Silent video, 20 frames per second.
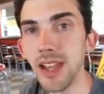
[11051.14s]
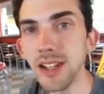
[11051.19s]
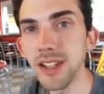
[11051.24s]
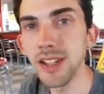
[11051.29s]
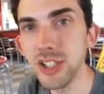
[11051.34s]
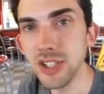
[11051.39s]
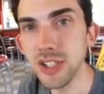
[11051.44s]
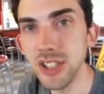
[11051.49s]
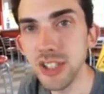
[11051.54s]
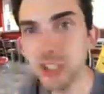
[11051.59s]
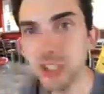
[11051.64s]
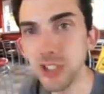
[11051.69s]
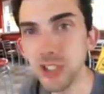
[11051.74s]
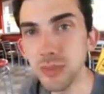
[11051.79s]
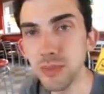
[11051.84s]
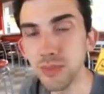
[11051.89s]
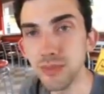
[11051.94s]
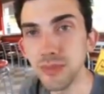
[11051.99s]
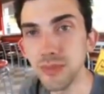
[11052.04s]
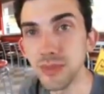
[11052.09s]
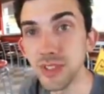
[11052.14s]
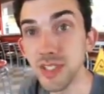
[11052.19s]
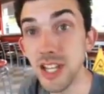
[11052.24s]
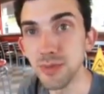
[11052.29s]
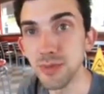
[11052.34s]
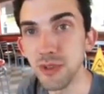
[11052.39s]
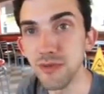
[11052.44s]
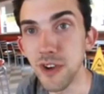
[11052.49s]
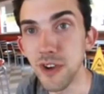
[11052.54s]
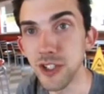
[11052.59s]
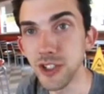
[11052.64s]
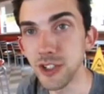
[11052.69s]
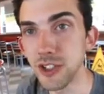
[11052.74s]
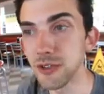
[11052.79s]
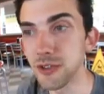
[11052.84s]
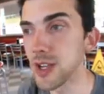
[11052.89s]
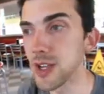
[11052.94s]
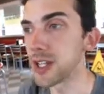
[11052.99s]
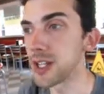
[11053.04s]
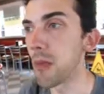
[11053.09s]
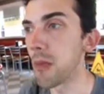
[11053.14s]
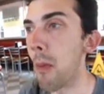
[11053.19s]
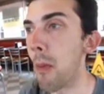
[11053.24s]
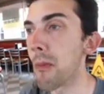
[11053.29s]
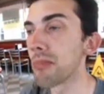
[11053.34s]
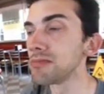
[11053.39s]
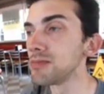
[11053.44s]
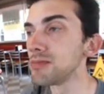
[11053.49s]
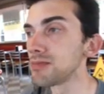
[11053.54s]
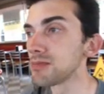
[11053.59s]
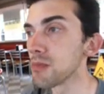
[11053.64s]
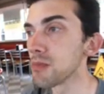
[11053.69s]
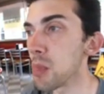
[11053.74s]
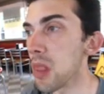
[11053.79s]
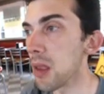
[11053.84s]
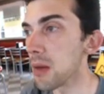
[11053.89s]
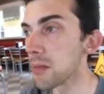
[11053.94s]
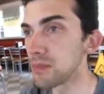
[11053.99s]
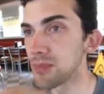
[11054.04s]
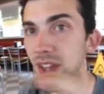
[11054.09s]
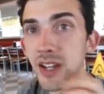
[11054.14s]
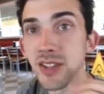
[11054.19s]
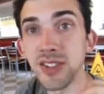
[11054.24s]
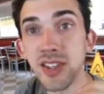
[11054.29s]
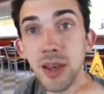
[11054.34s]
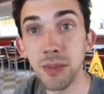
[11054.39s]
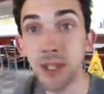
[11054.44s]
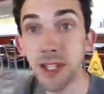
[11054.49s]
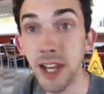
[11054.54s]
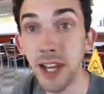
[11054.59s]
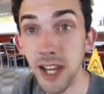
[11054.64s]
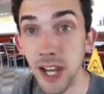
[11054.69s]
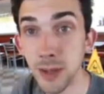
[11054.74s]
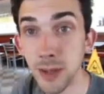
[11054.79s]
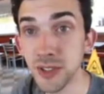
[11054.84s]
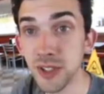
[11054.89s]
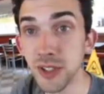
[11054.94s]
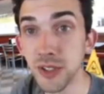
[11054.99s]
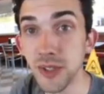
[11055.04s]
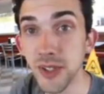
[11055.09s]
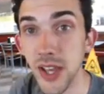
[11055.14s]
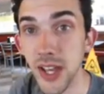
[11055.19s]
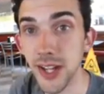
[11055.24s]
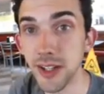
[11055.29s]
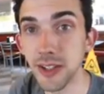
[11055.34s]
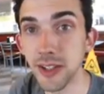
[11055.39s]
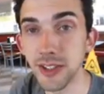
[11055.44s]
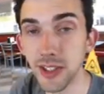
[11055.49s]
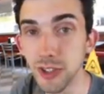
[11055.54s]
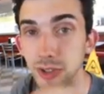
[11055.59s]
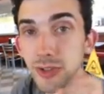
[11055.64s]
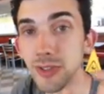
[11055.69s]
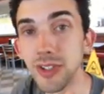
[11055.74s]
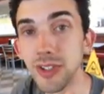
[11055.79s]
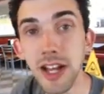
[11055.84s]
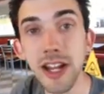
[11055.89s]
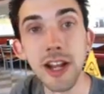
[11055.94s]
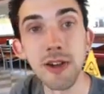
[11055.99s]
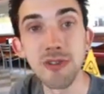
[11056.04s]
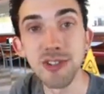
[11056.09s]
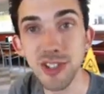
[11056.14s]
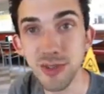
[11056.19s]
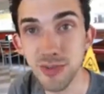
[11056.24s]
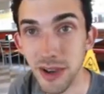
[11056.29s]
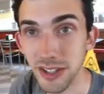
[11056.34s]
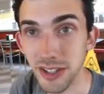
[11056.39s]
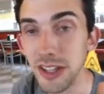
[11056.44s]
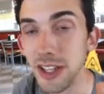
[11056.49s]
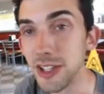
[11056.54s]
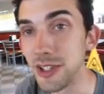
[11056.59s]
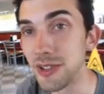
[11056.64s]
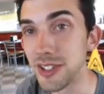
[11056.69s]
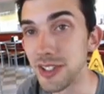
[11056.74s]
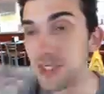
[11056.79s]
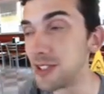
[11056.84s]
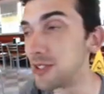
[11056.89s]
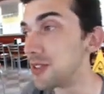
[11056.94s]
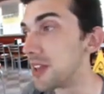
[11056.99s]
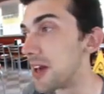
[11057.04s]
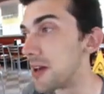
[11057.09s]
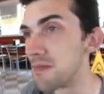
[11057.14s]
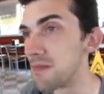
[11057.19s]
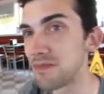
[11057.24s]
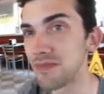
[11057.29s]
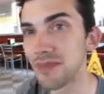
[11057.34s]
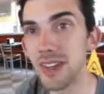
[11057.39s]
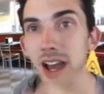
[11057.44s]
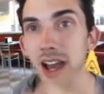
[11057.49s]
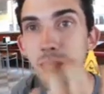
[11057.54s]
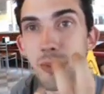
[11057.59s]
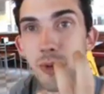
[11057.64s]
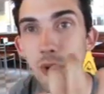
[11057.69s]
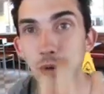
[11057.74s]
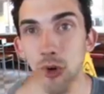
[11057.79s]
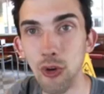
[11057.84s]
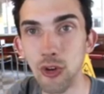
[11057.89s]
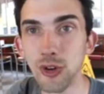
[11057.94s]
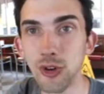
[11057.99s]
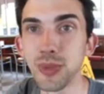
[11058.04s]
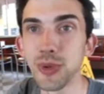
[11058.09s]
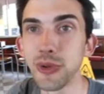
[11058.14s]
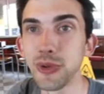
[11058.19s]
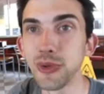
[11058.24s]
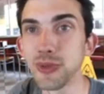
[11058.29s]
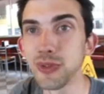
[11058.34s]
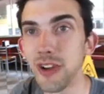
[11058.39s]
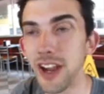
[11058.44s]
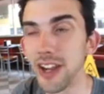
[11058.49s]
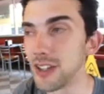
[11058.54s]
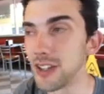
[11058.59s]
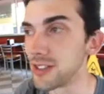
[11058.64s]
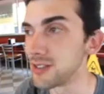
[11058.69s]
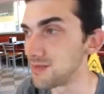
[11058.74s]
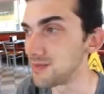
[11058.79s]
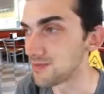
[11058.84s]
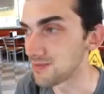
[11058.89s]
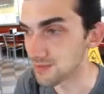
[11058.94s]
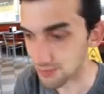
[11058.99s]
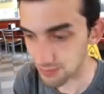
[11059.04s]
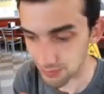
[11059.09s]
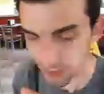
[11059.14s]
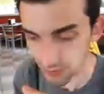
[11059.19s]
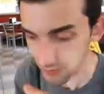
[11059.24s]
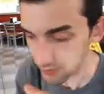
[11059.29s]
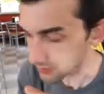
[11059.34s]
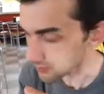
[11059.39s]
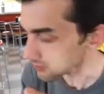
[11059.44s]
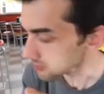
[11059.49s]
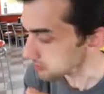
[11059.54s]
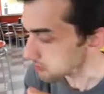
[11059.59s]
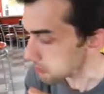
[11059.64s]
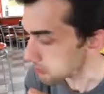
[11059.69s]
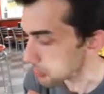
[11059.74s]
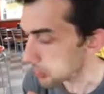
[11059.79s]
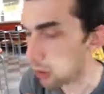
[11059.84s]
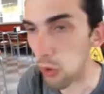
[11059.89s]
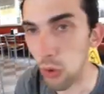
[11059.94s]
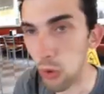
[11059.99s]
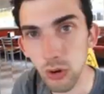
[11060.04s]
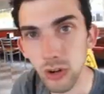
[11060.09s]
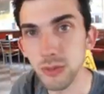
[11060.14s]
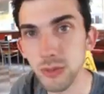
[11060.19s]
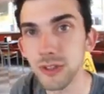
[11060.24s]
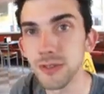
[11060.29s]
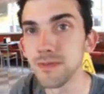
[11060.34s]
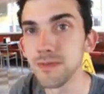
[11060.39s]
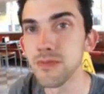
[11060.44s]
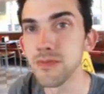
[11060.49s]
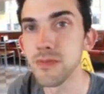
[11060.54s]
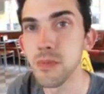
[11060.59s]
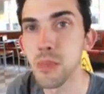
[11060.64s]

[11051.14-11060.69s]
English literature / professional writing. That's something I absolutely cannot do, and I respect that you can do that. I'm a horrible writer. Horrible.